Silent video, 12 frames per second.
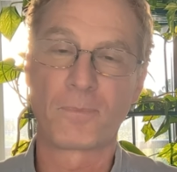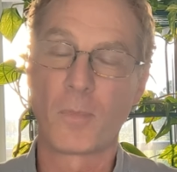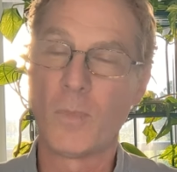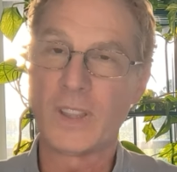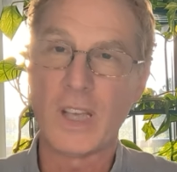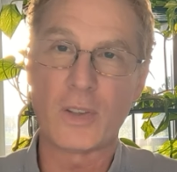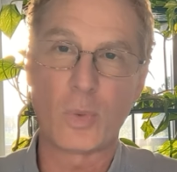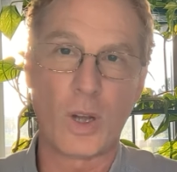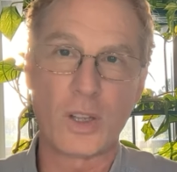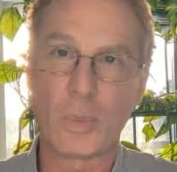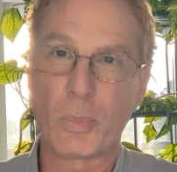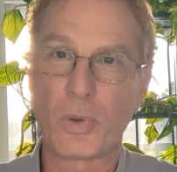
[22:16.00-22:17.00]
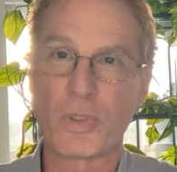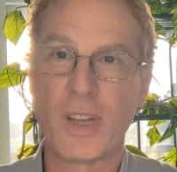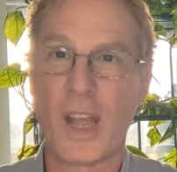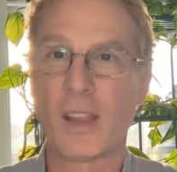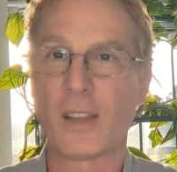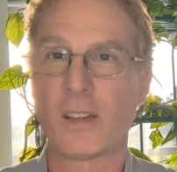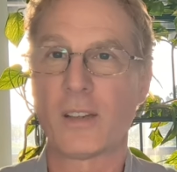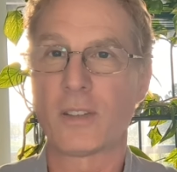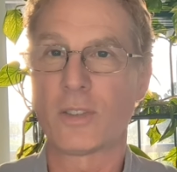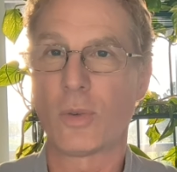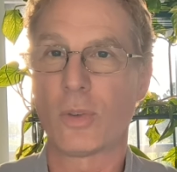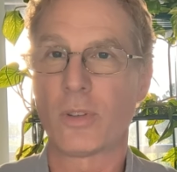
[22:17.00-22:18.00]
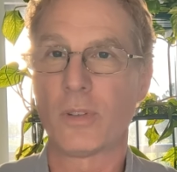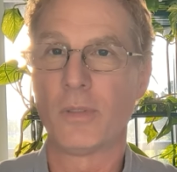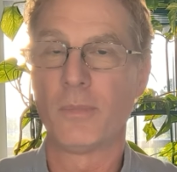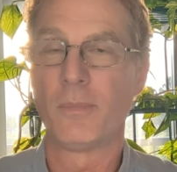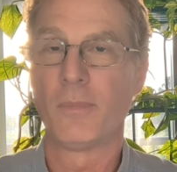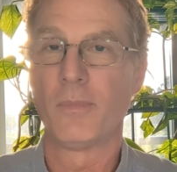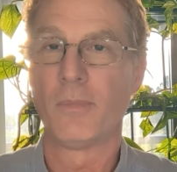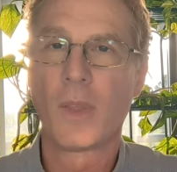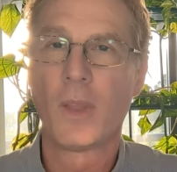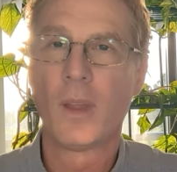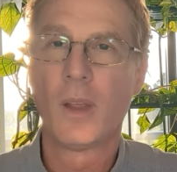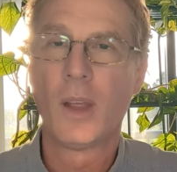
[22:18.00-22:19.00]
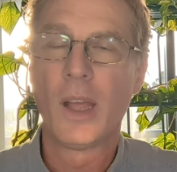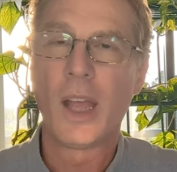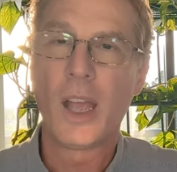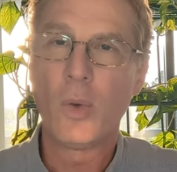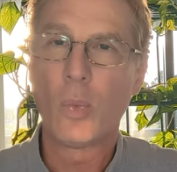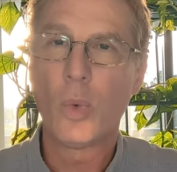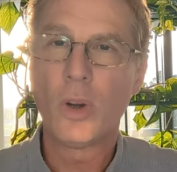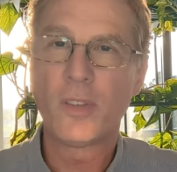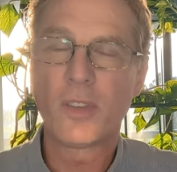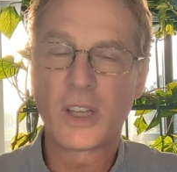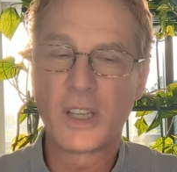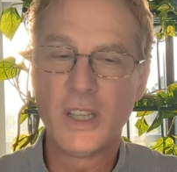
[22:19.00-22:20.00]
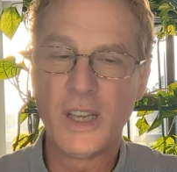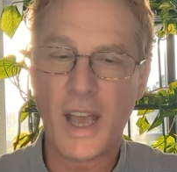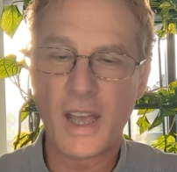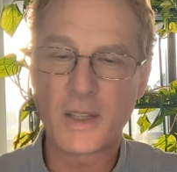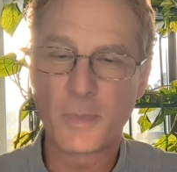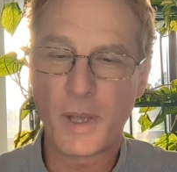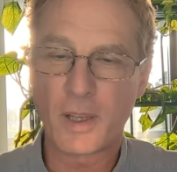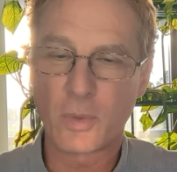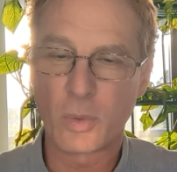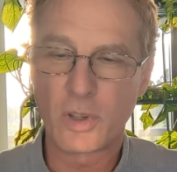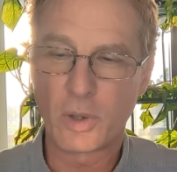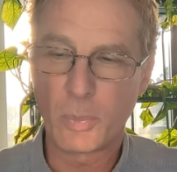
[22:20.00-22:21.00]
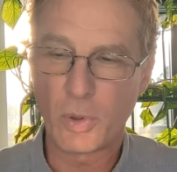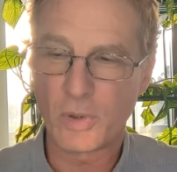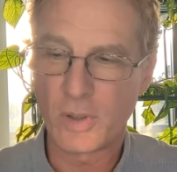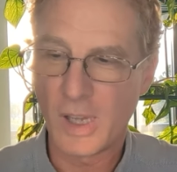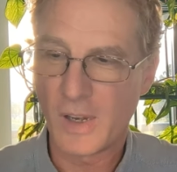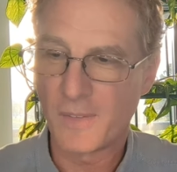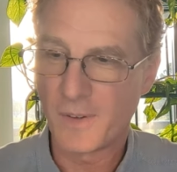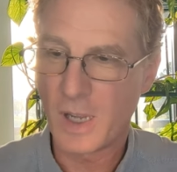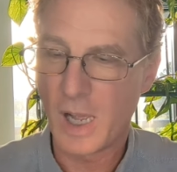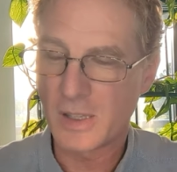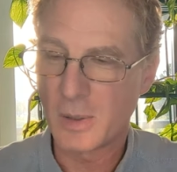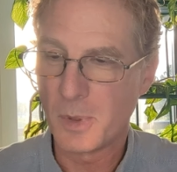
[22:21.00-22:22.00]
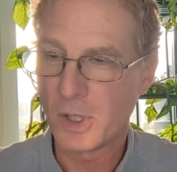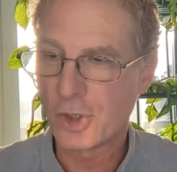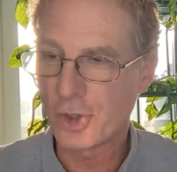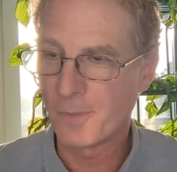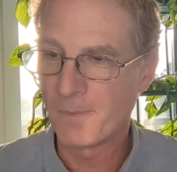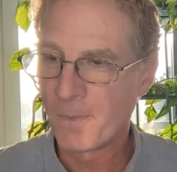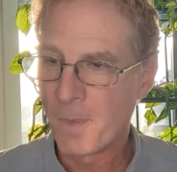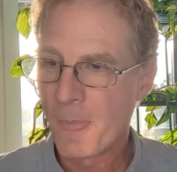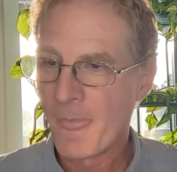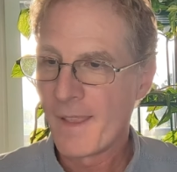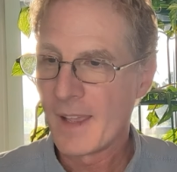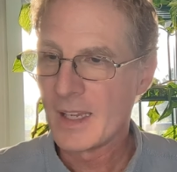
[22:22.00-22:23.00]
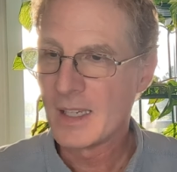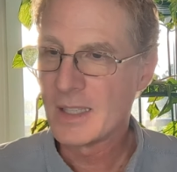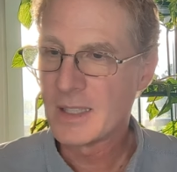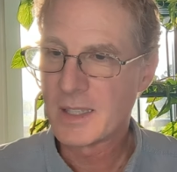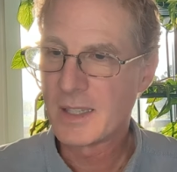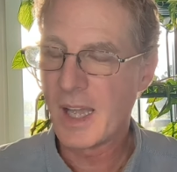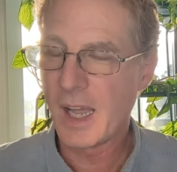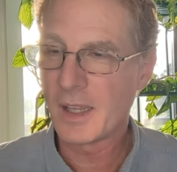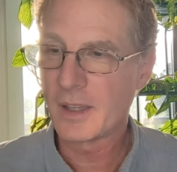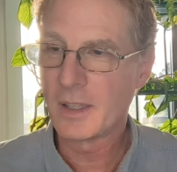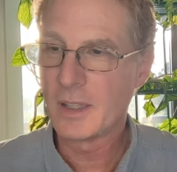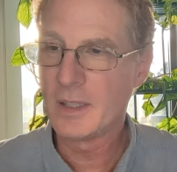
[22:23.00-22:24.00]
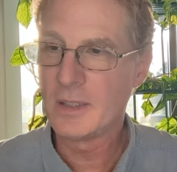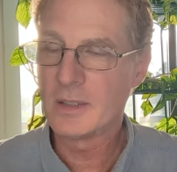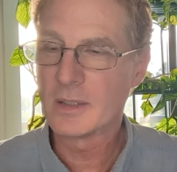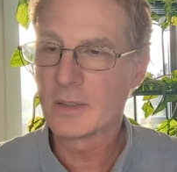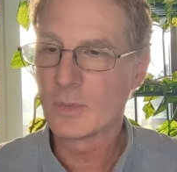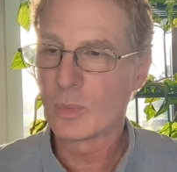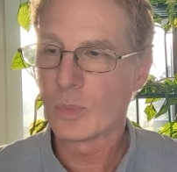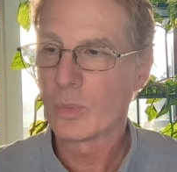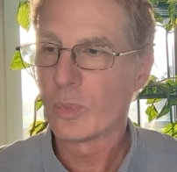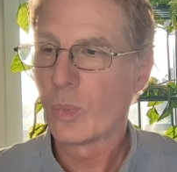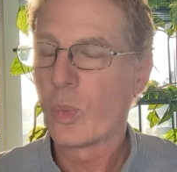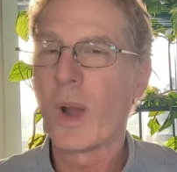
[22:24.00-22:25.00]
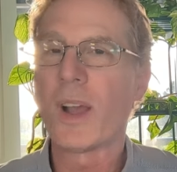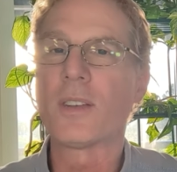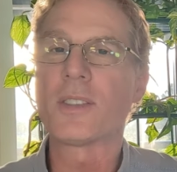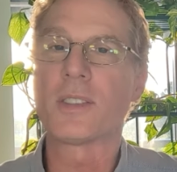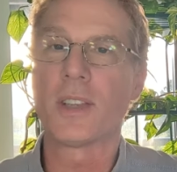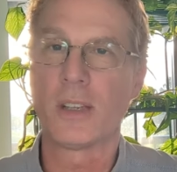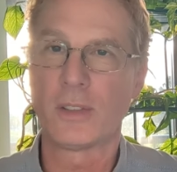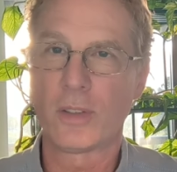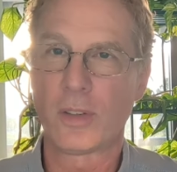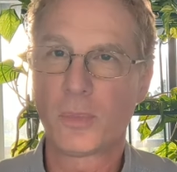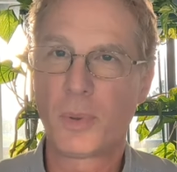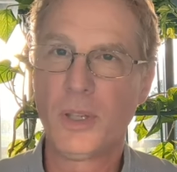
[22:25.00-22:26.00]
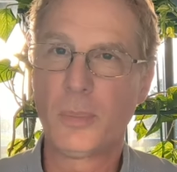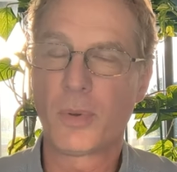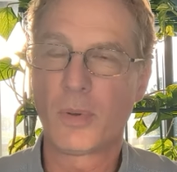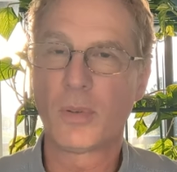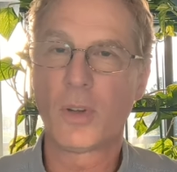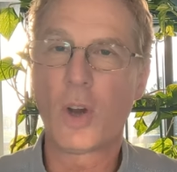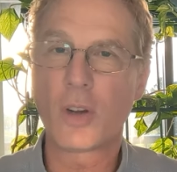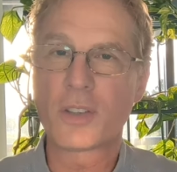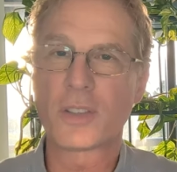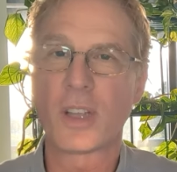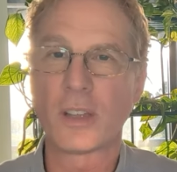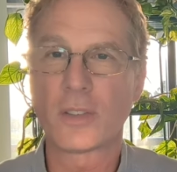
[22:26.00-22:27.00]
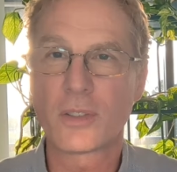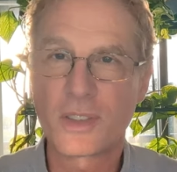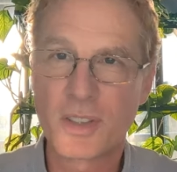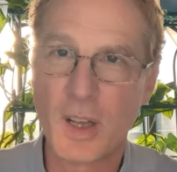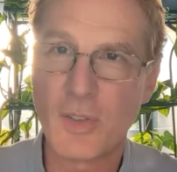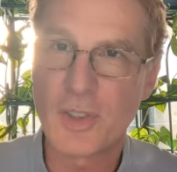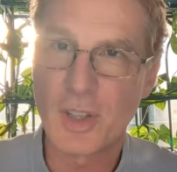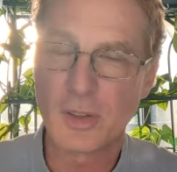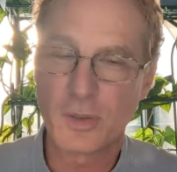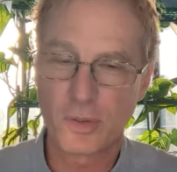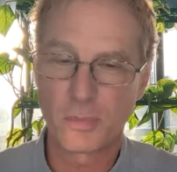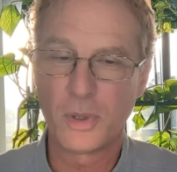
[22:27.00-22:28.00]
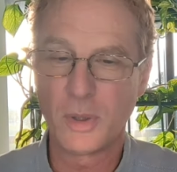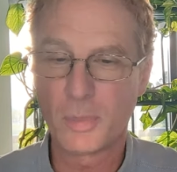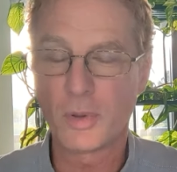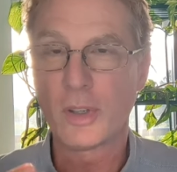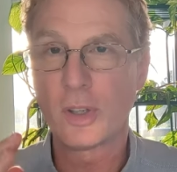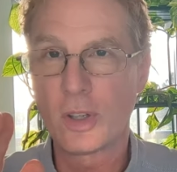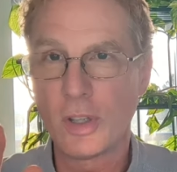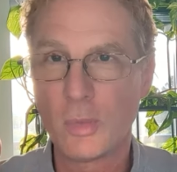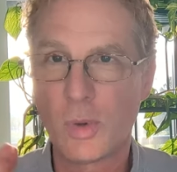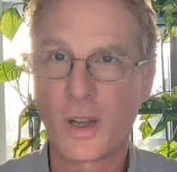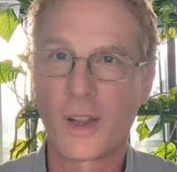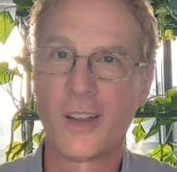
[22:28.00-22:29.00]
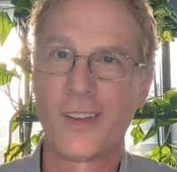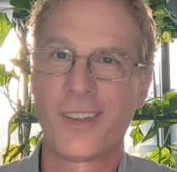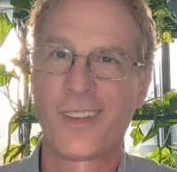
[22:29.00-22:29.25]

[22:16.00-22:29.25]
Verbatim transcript: But that's why it's a personality disorder. And one of the key aspects with this person that I forgot to mention is that these well centered people, heart centered, self centered people in a good way,